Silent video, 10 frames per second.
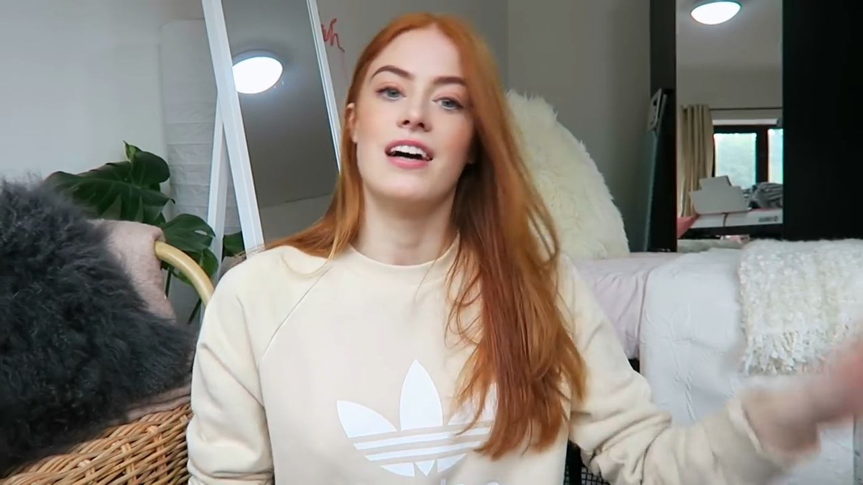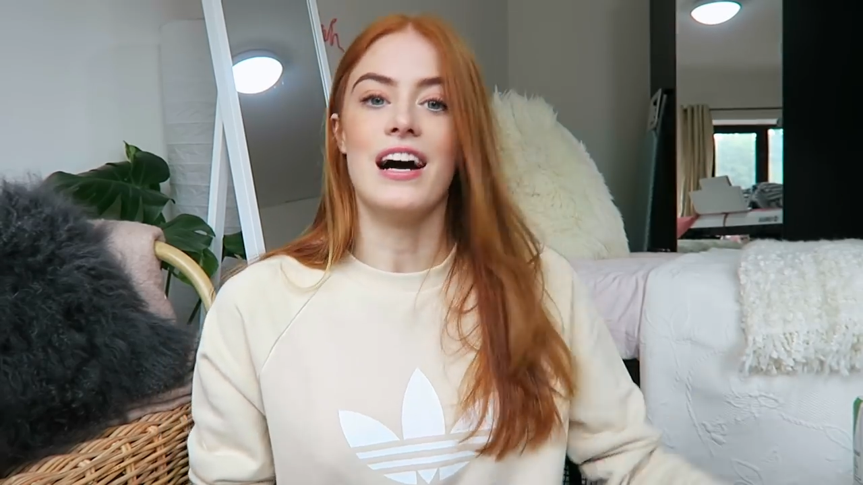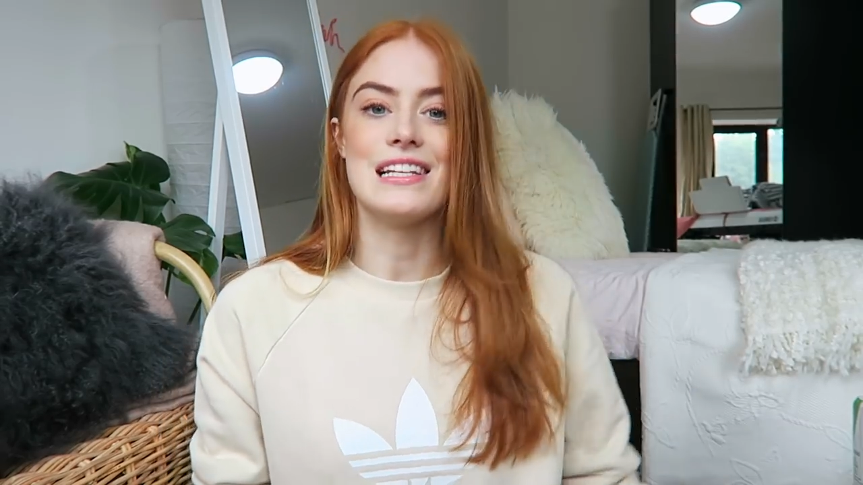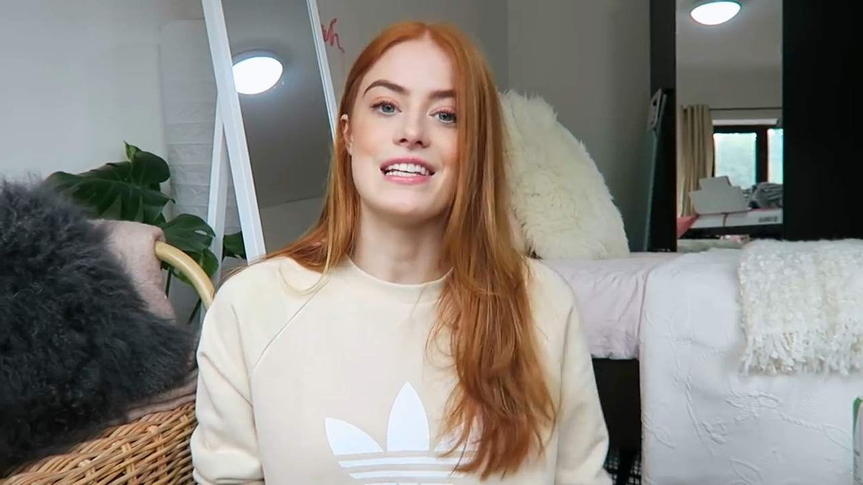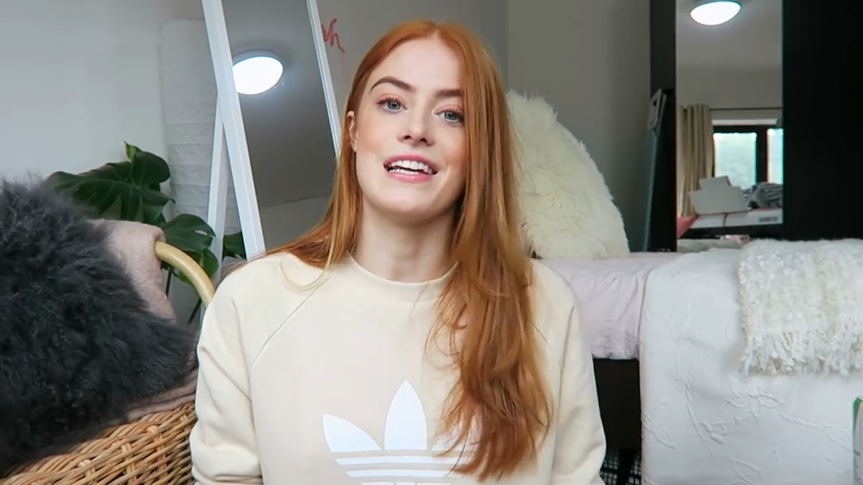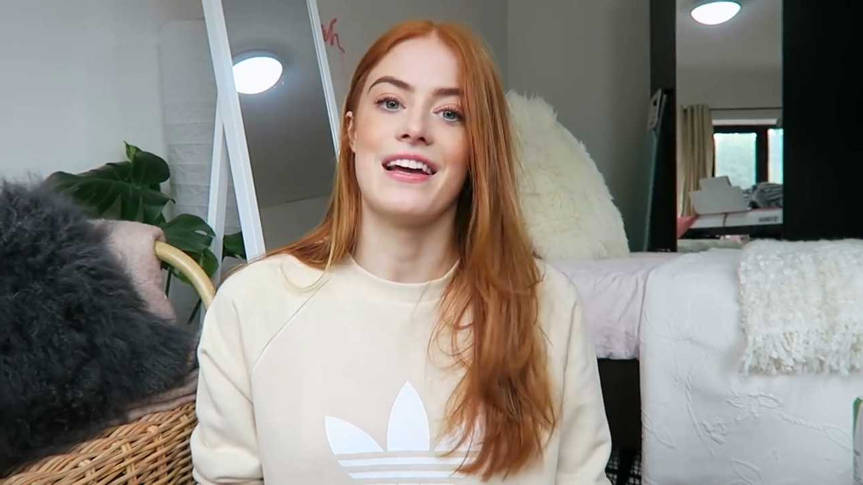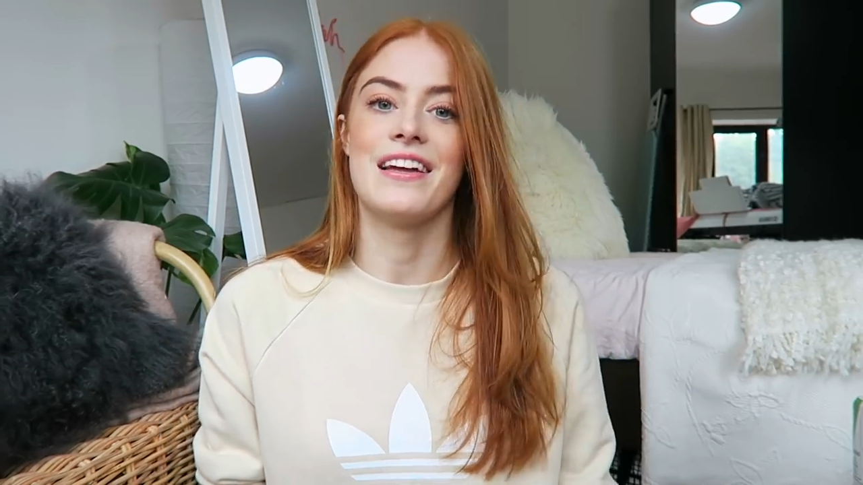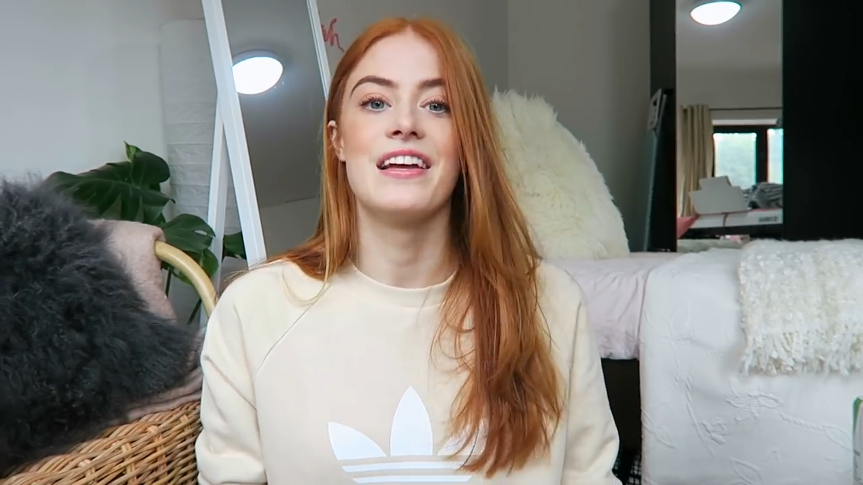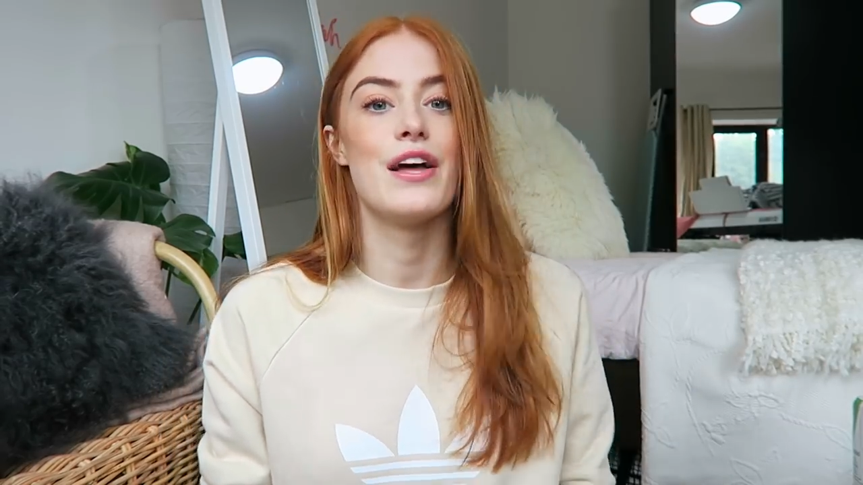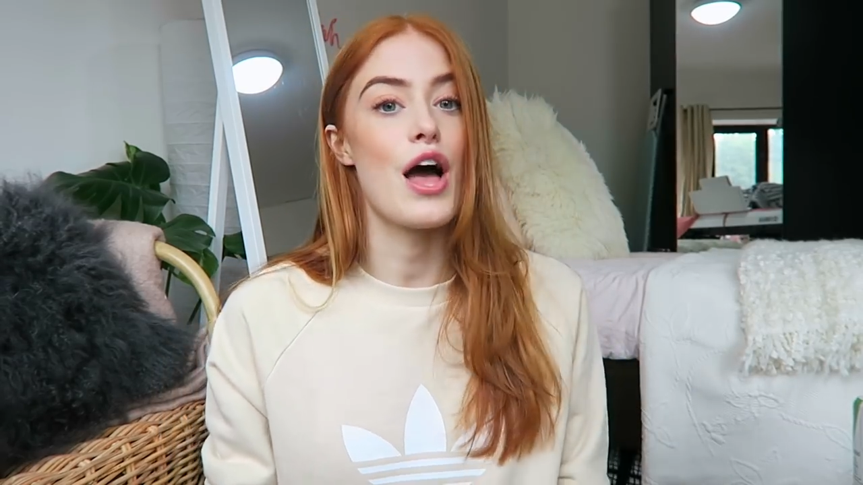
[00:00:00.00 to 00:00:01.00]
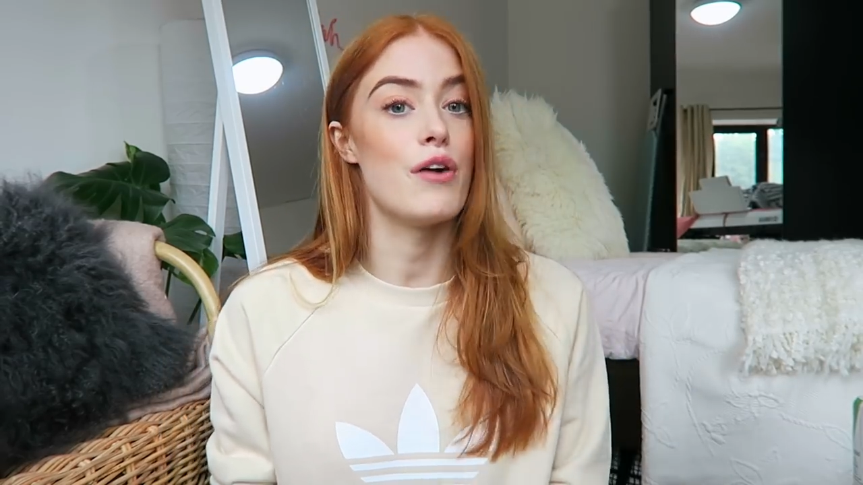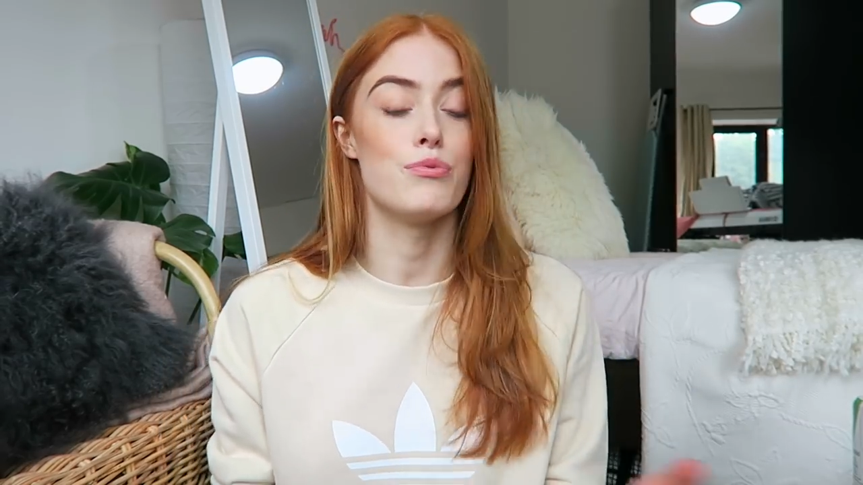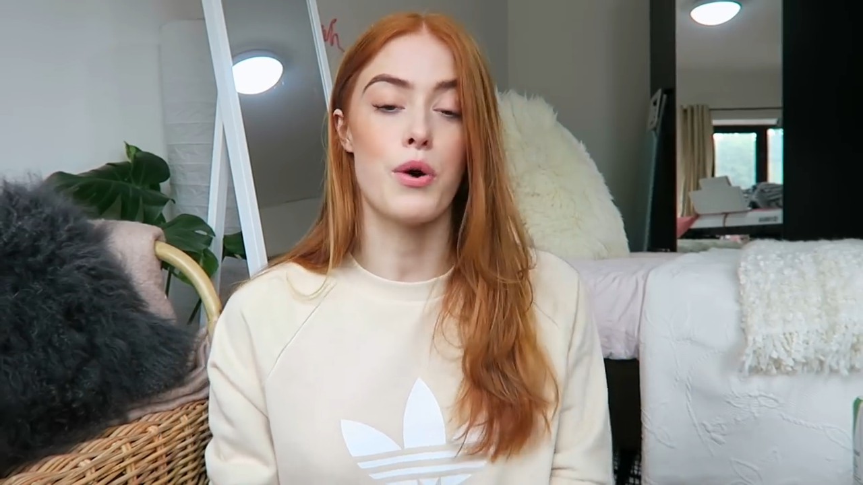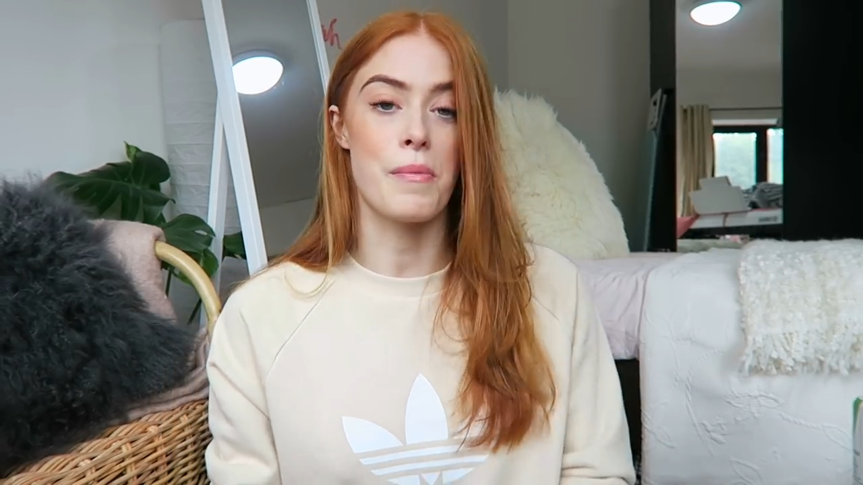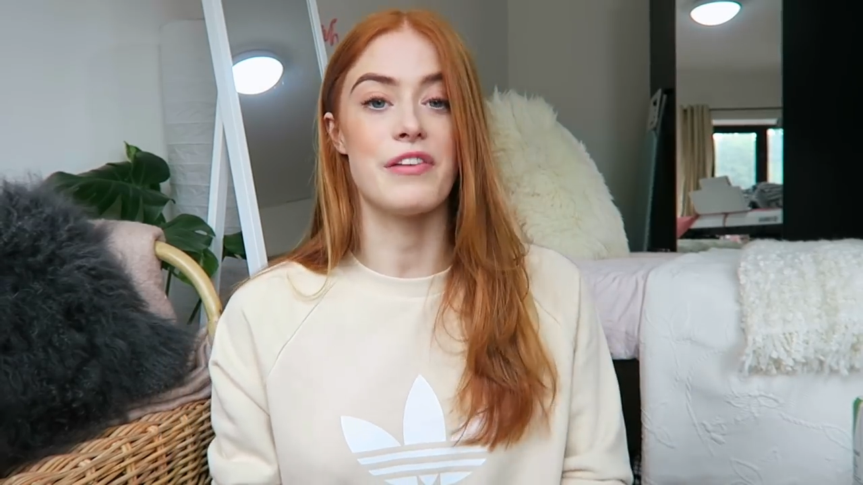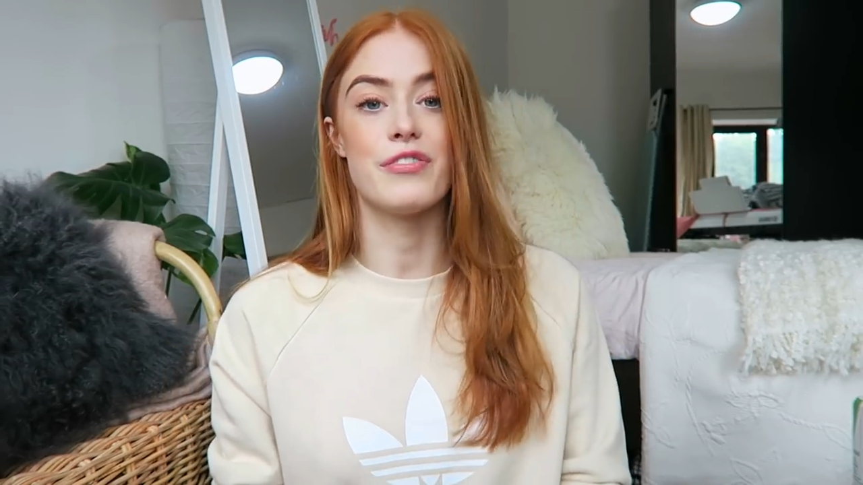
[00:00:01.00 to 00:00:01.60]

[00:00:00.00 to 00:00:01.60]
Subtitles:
idea of what my